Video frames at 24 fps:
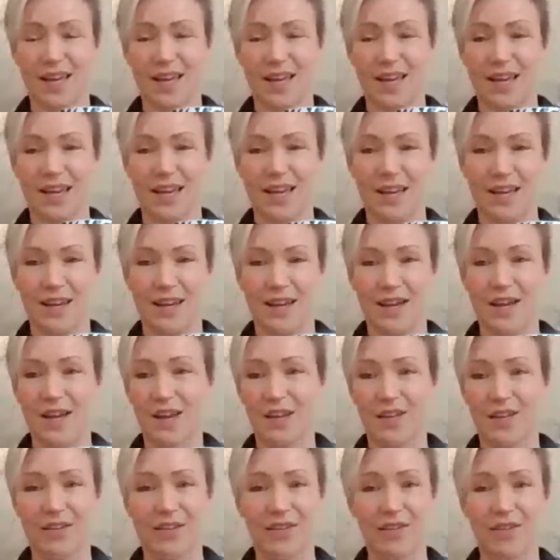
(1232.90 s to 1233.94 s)

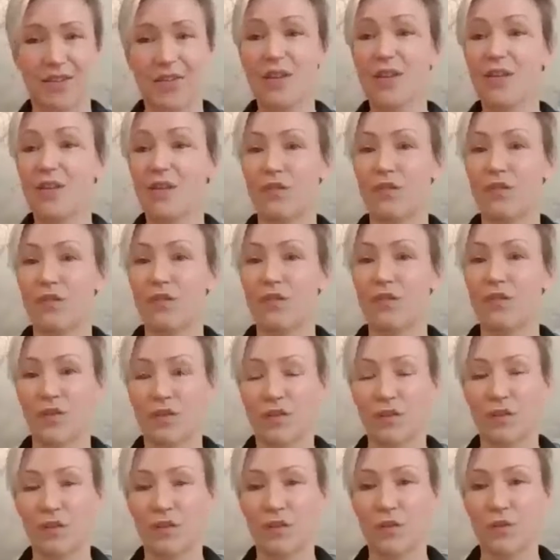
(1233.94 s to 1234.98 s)
think of
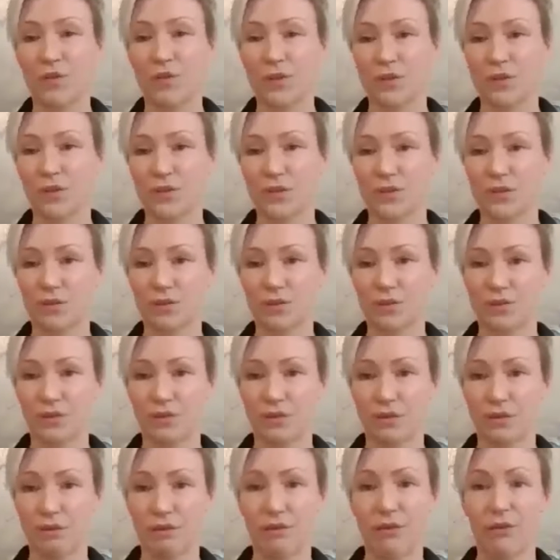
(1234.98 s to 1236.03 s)
food as
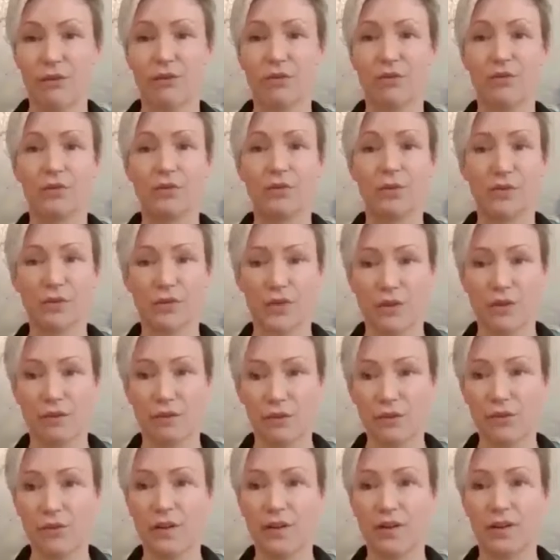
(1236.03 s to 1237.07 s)
fuel, so
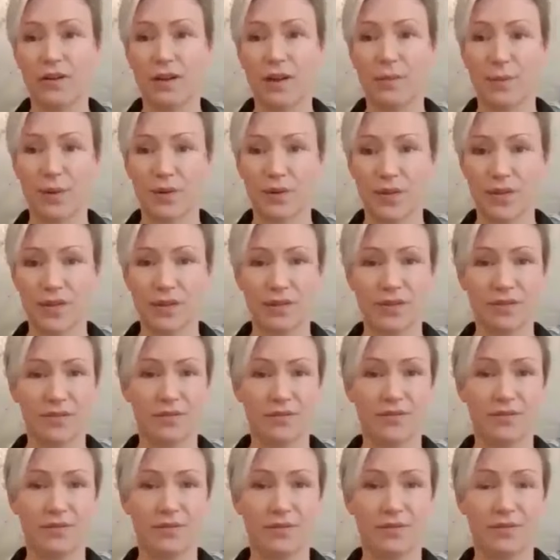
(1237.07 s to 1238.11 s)
fueling our bodies
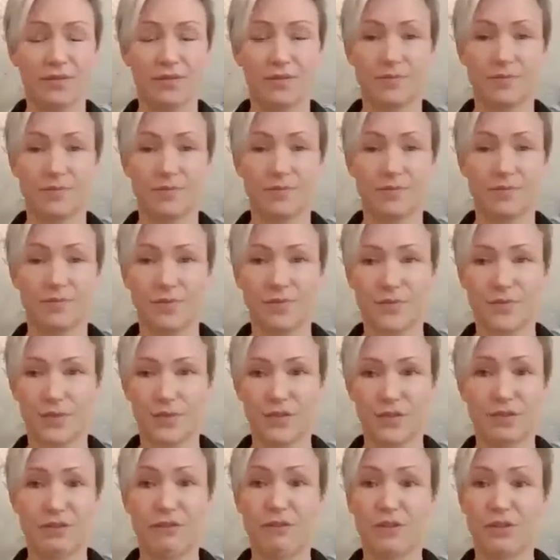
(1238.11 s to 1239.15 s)

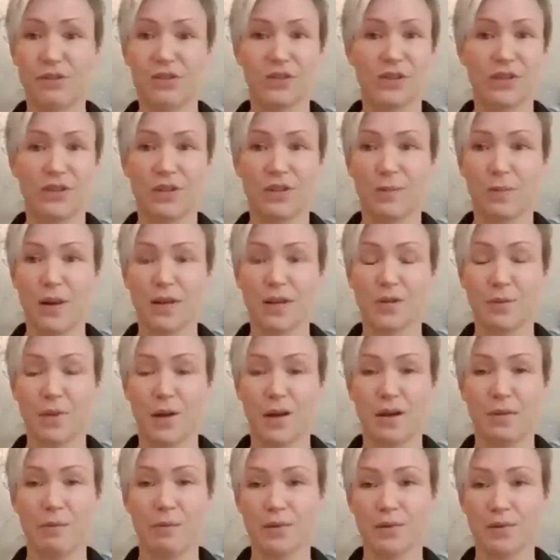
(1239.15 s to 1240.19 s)
to function the best
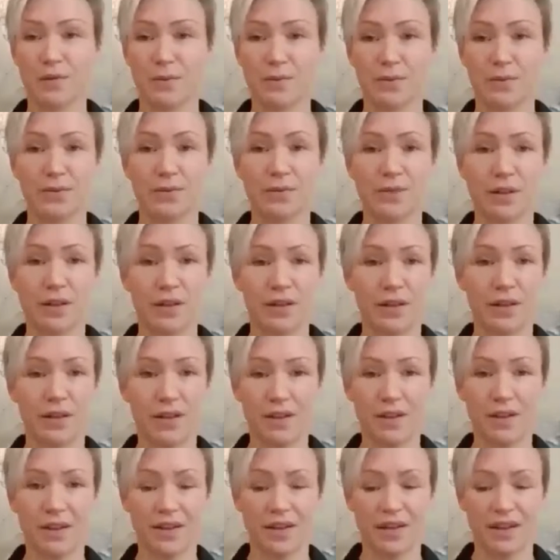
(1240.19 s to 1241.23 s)
way possible.
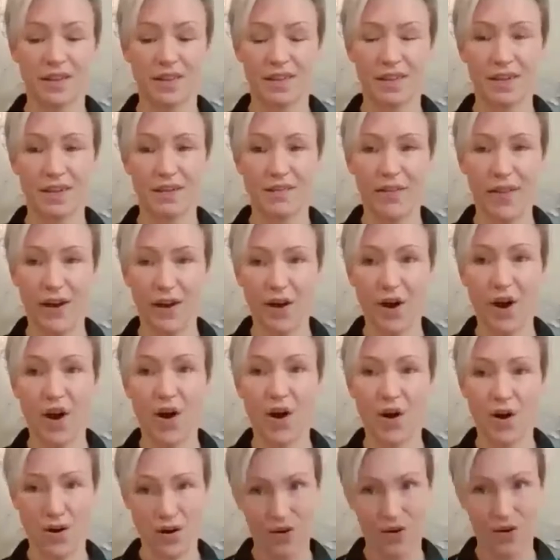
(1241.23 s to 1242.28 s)
Think of that
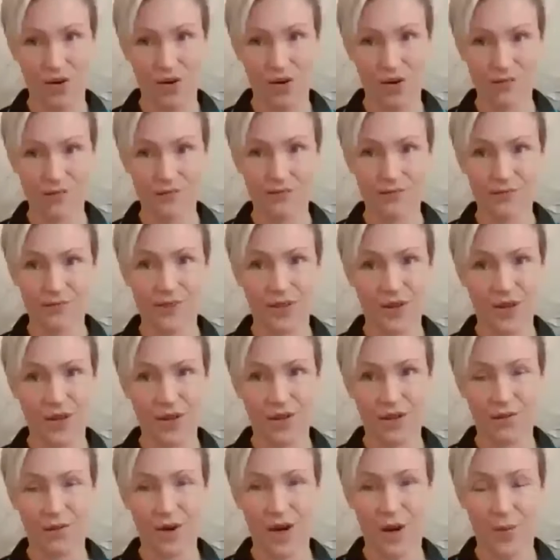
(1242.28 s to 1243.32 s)
car.
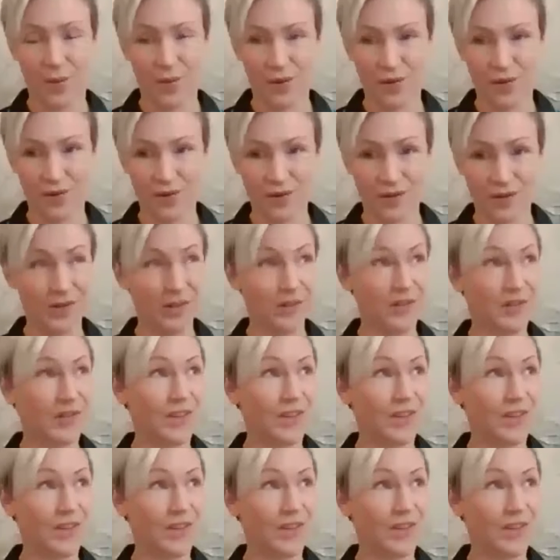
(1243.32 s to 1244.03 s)
What happens